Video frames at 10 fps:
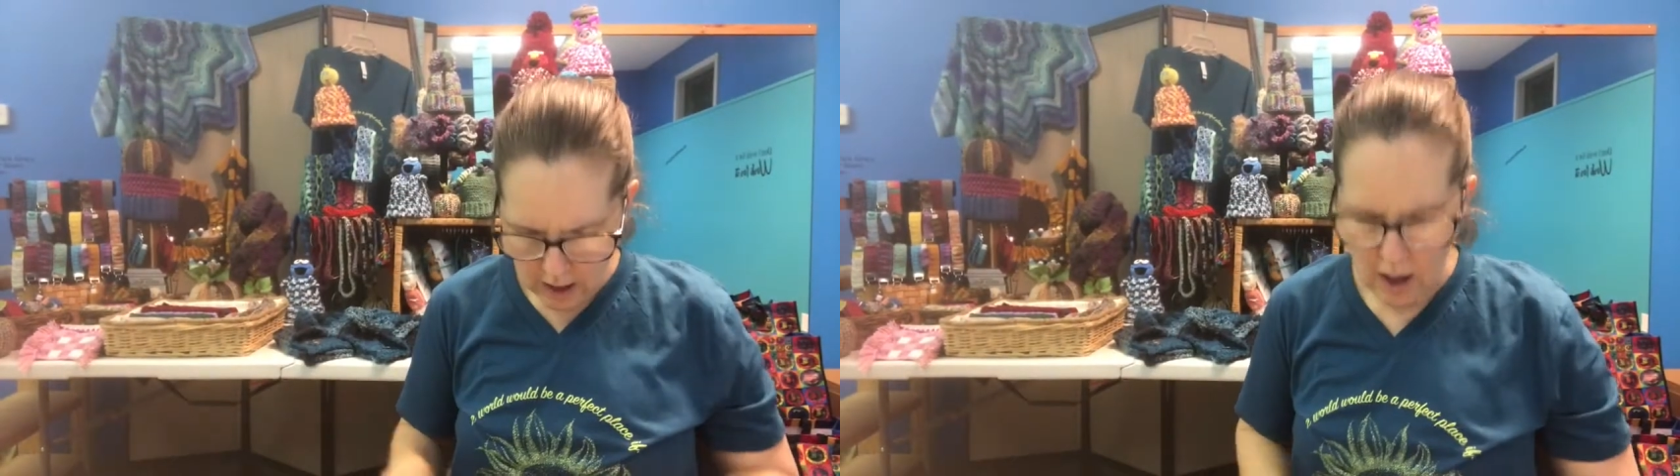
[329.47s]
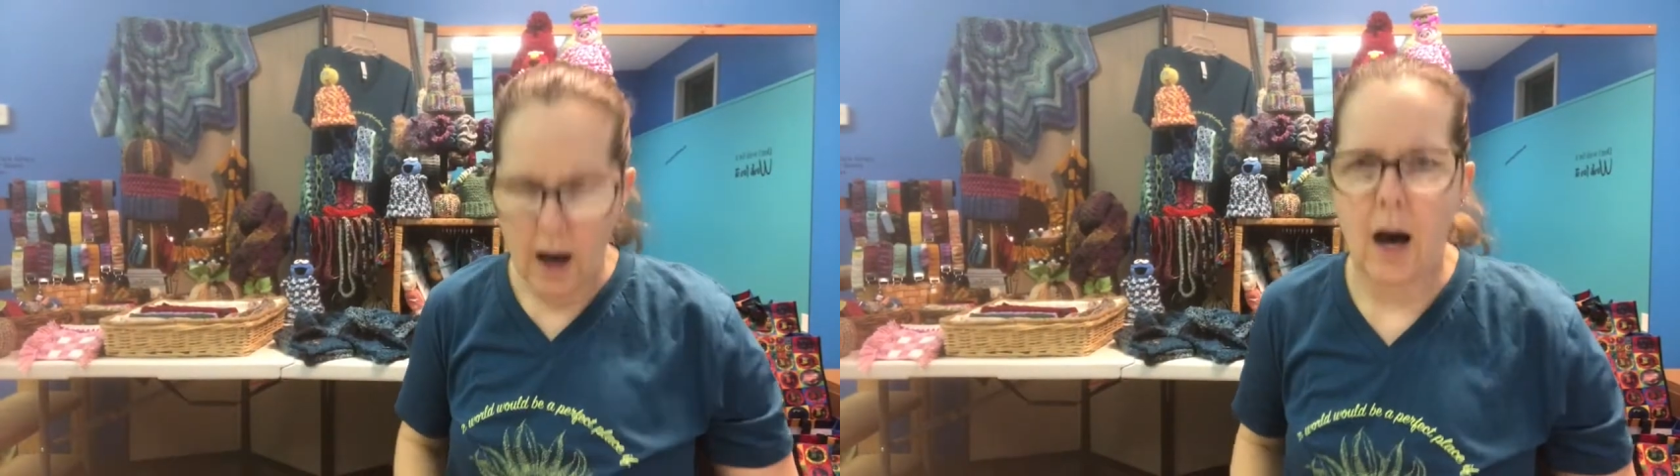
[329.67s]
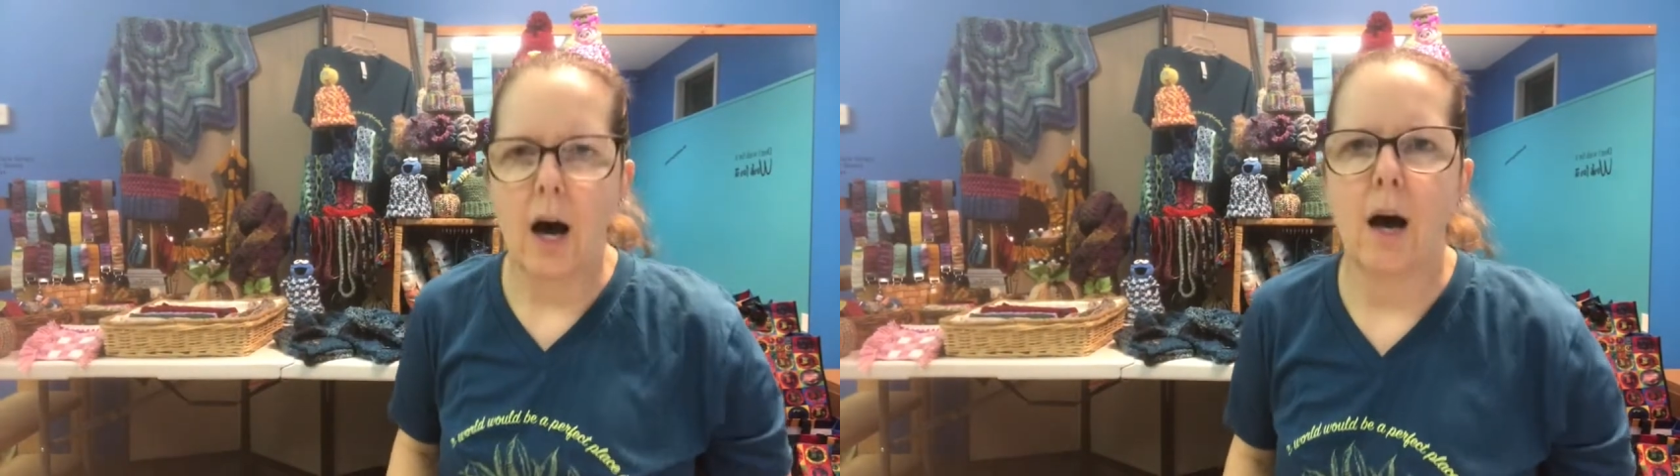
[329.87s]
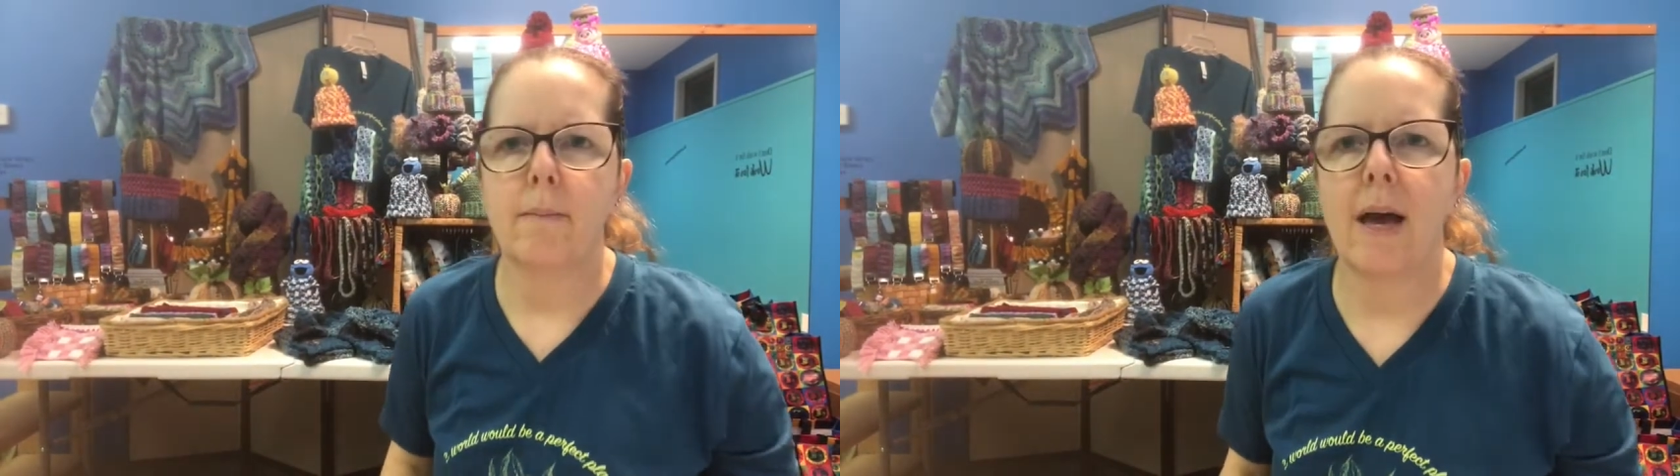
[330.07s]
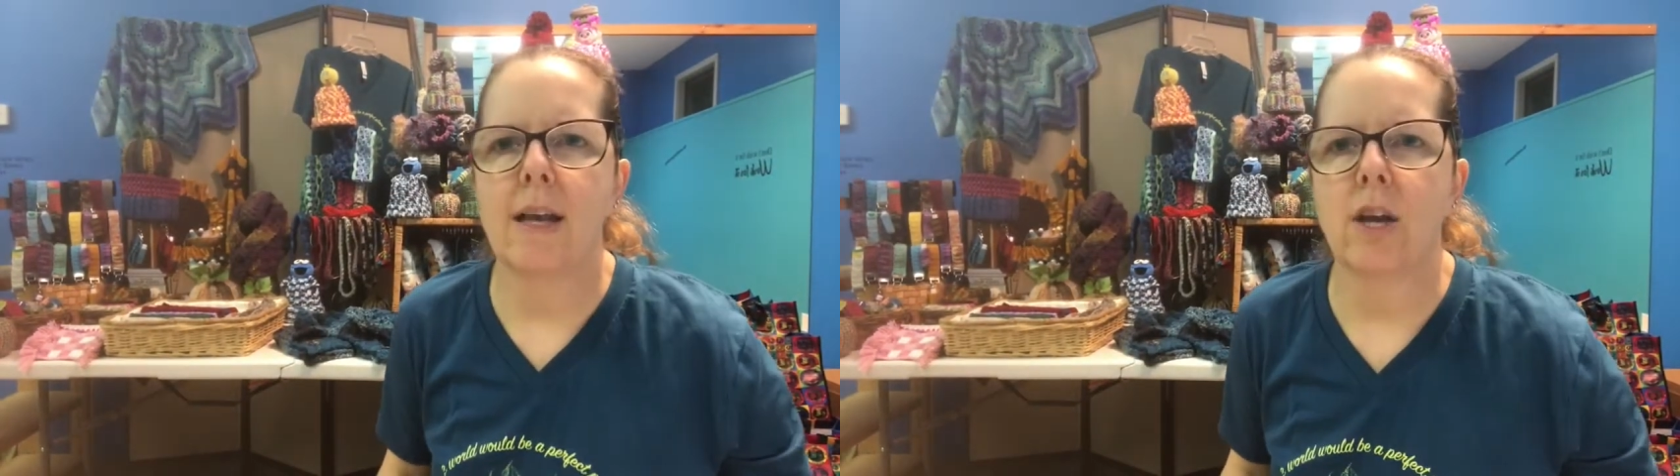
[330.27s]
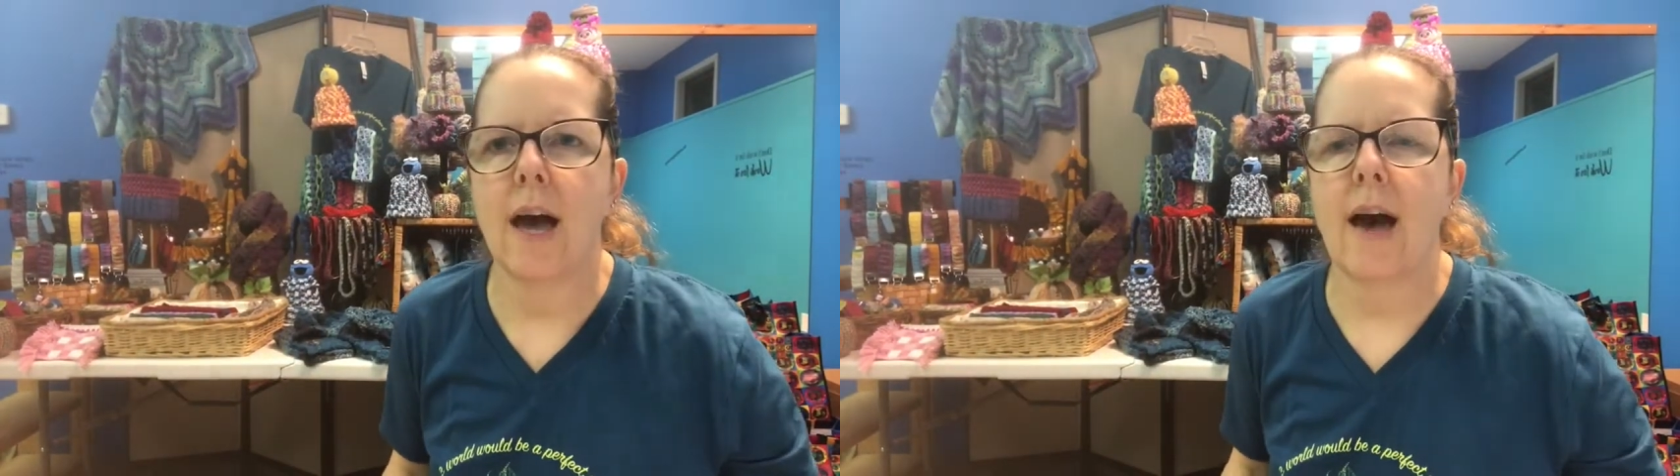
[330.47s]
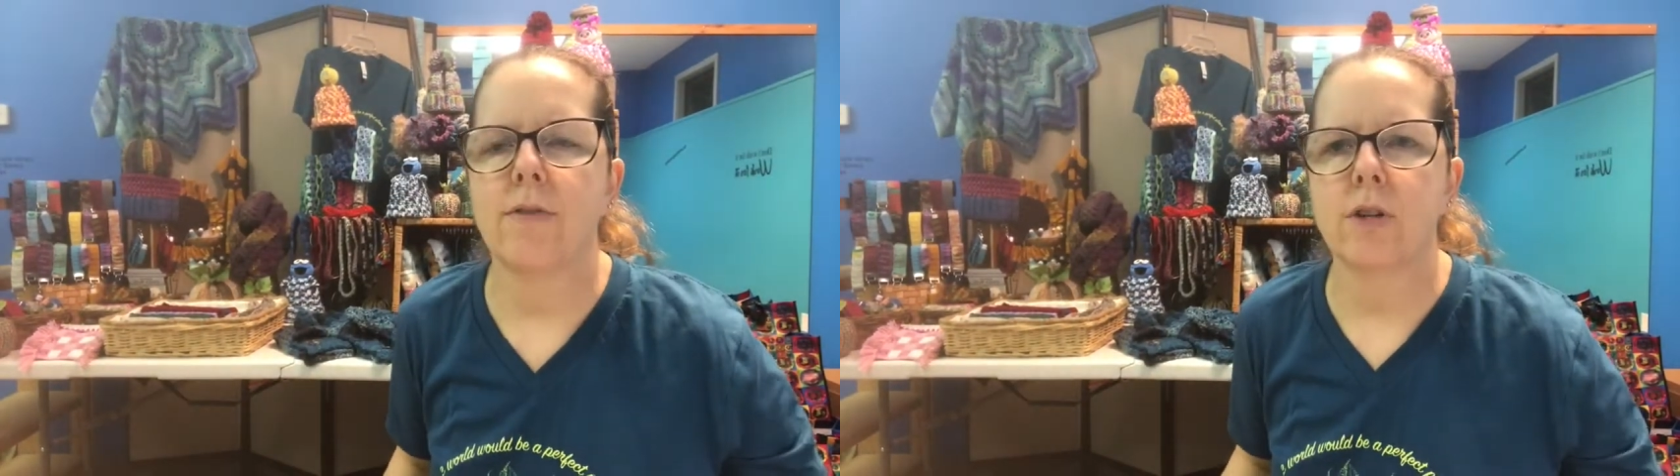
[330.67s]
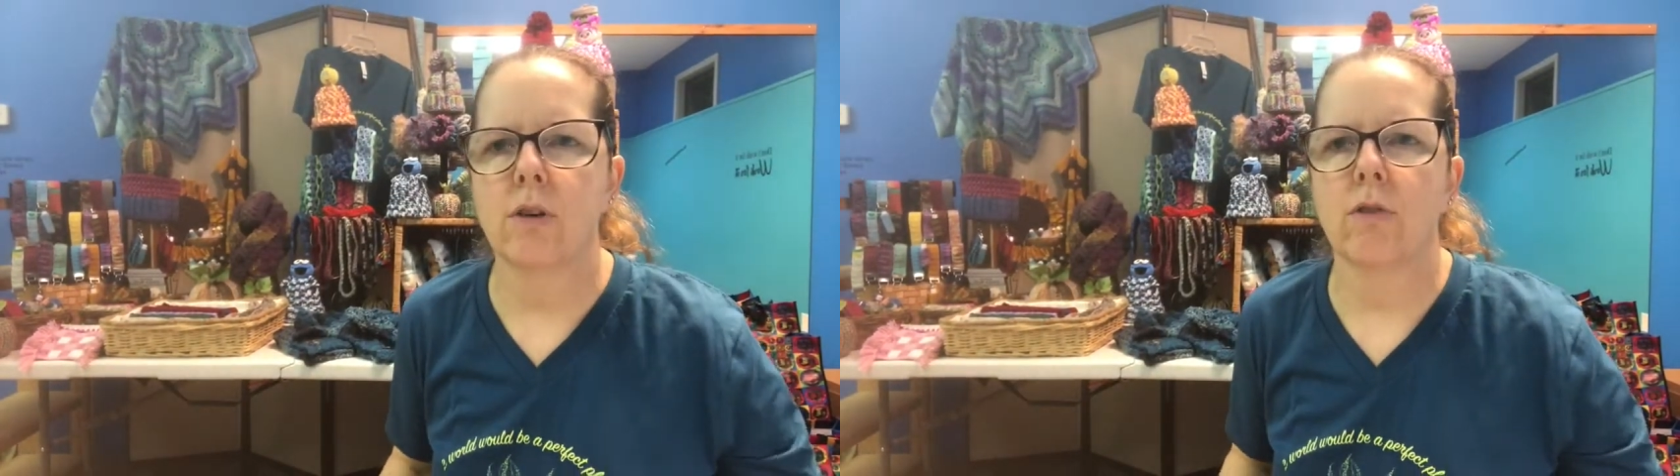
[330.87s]
and you
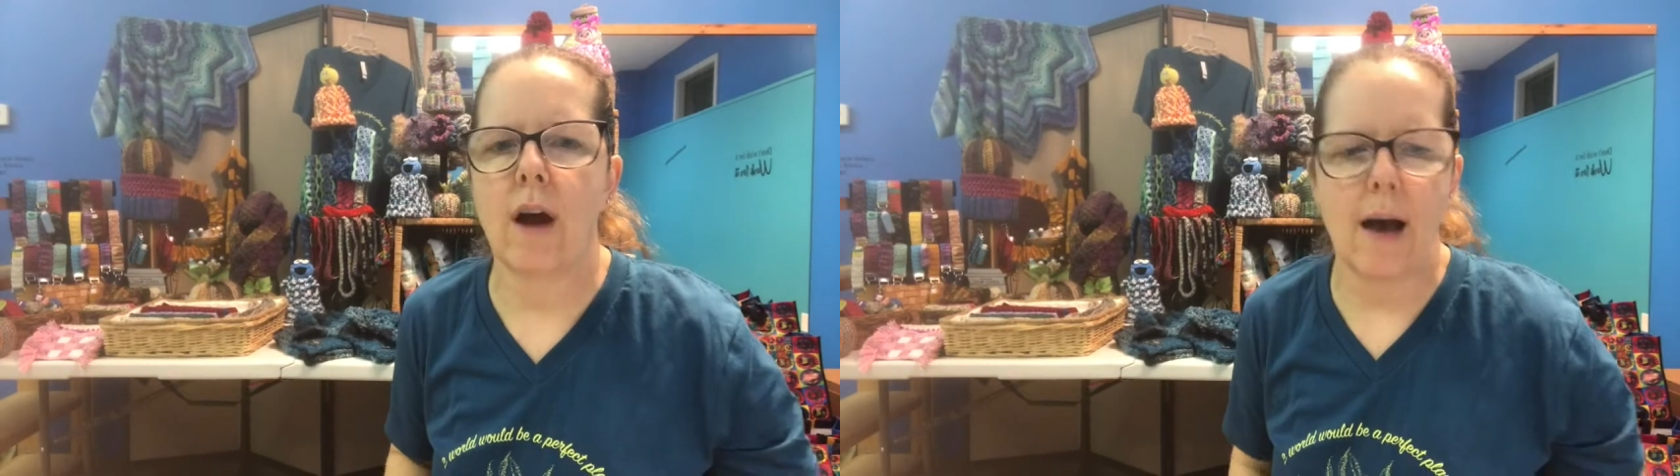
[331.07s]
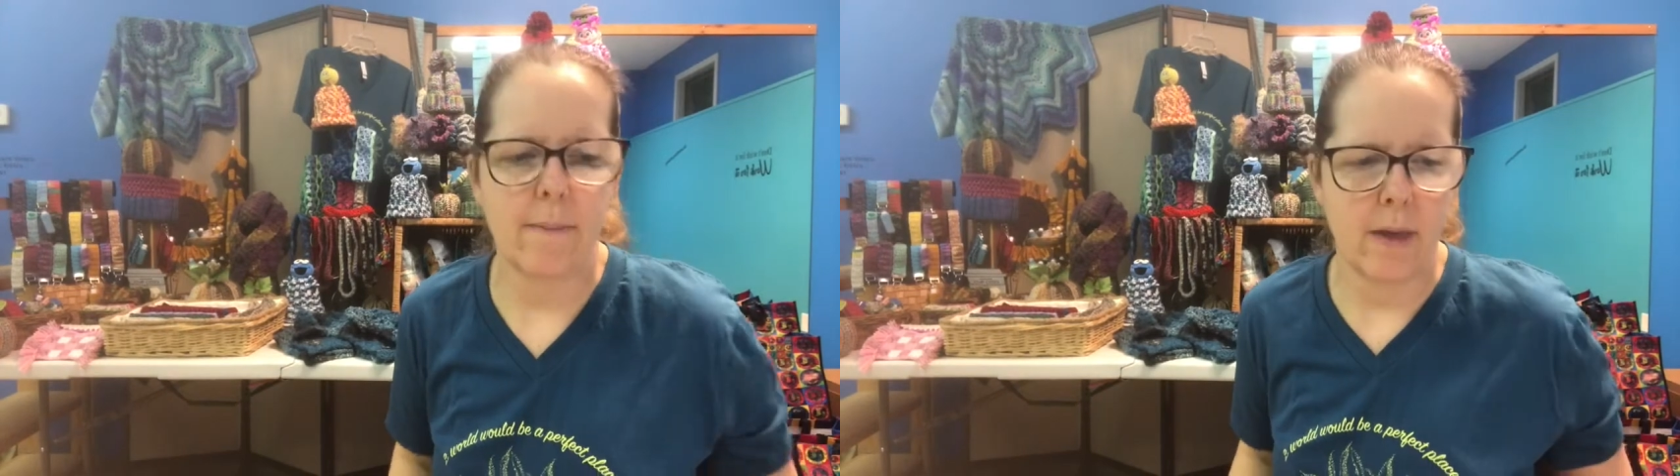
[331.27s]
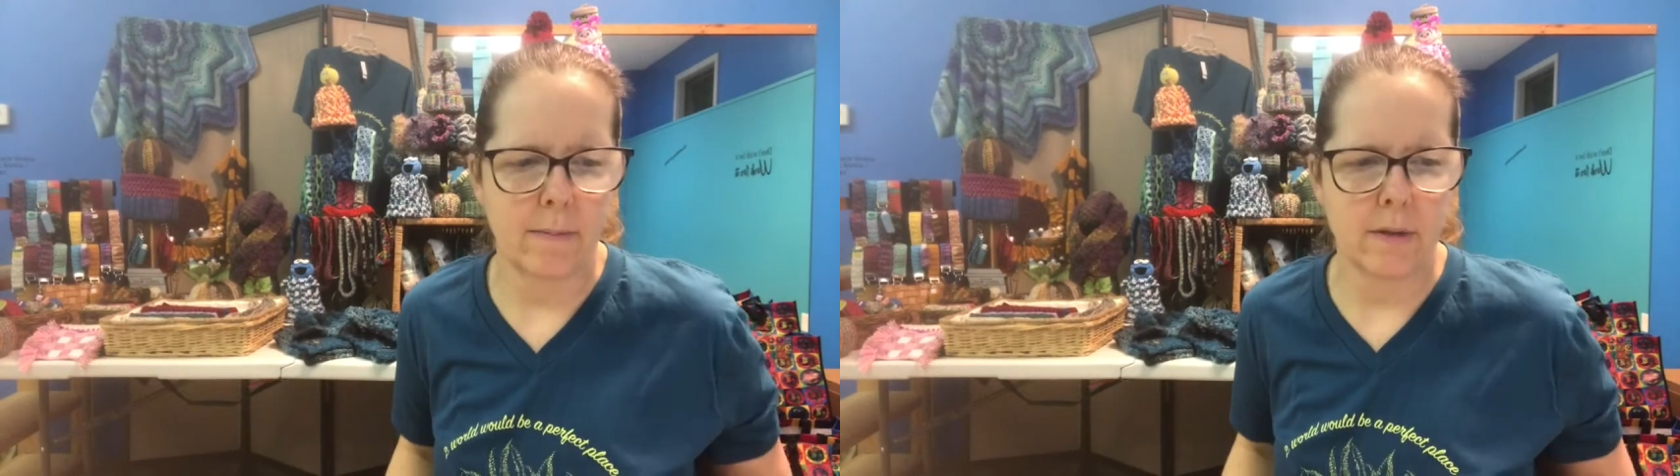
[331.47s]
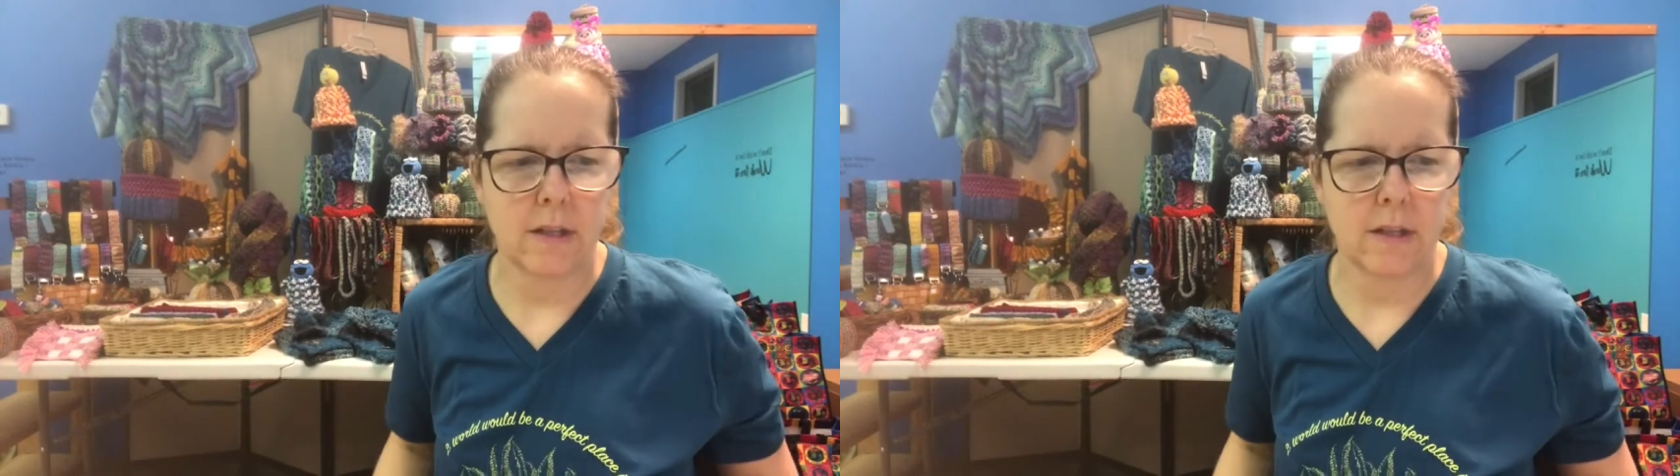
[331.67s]
have to grab them